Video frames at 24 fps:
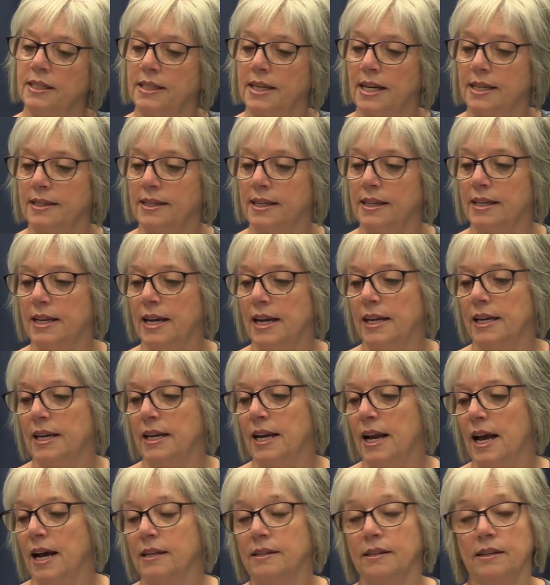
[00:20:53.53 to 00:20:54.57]

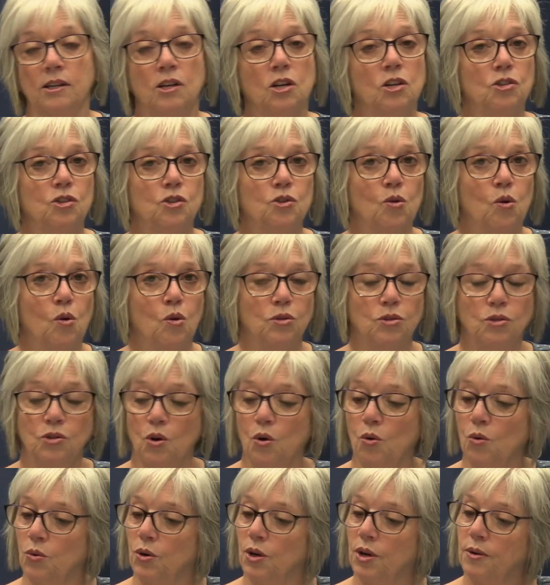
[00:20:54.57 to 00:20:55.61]
designated as a control
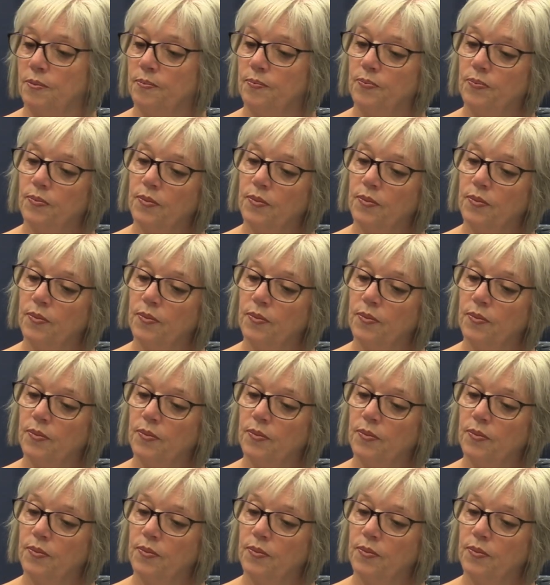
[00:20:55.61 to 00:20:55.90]
zone.